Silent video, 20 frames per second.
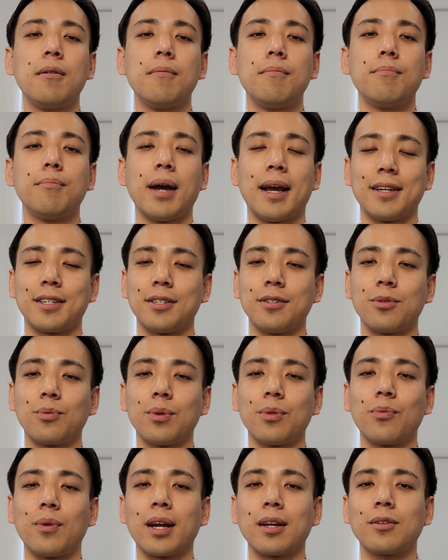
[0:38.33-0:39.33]
Patients
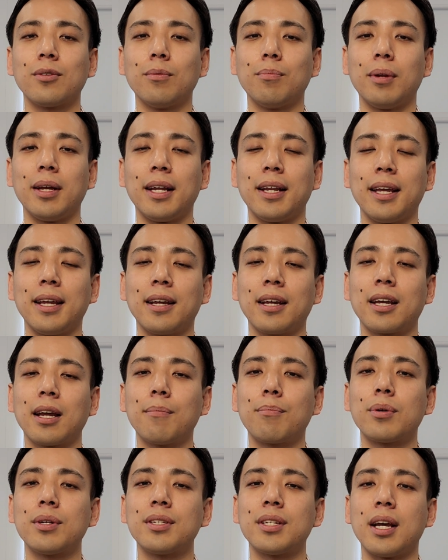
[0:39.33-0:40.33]
with rectal bleeding can
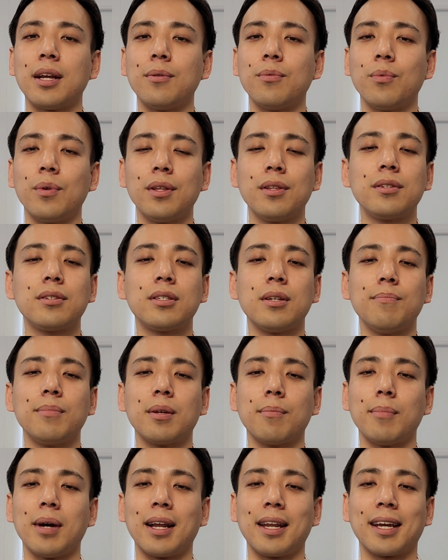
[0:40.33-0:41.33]
present with
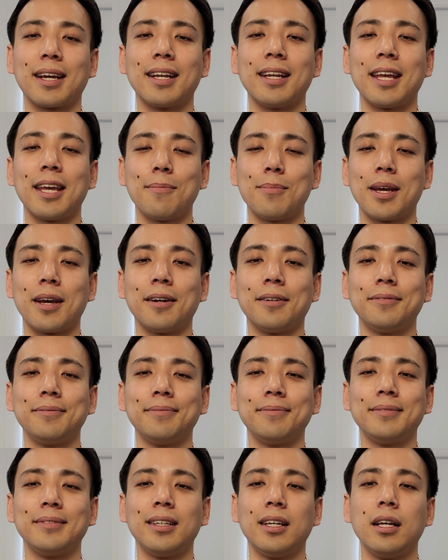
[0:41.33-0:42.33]
symptomatic anemia,
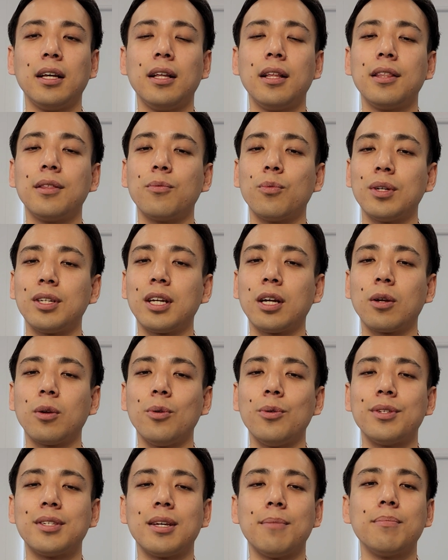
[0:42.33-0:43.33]
which
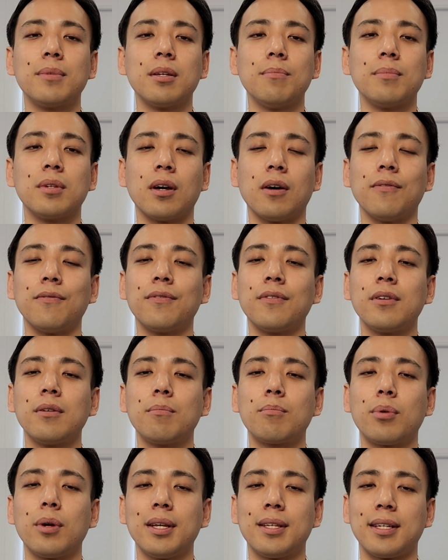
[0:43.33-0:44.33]
includes symptoms of
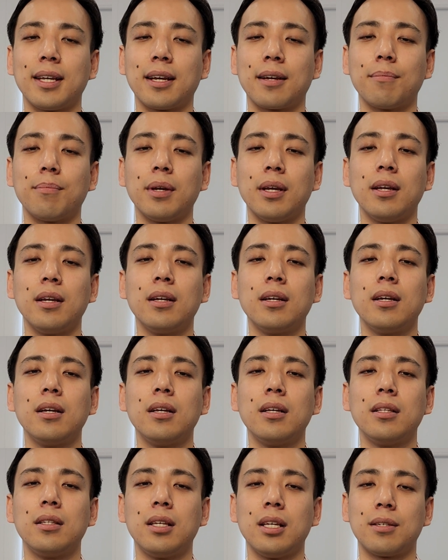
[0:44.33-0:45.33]
presyncope,
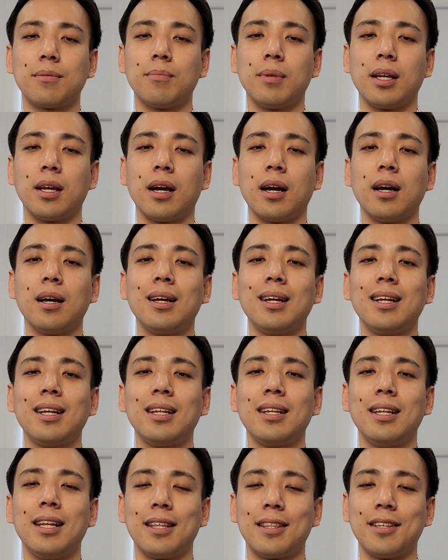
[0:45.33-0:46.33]
dyspnea,
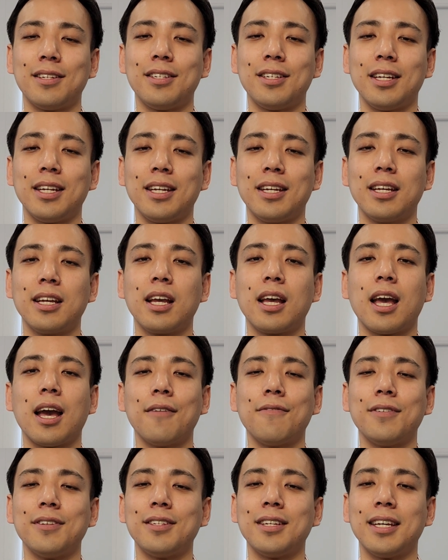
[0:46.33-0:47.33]
lethargy, and
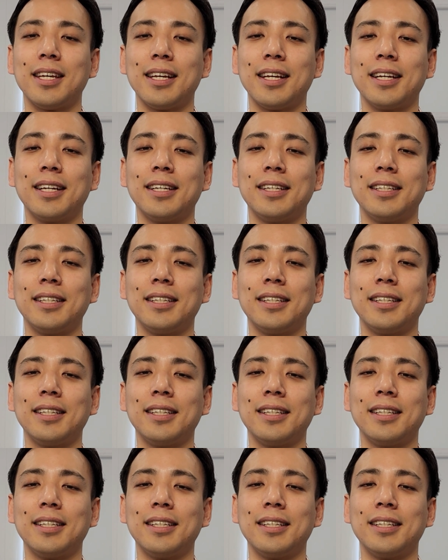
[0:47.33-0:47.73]
fatigue.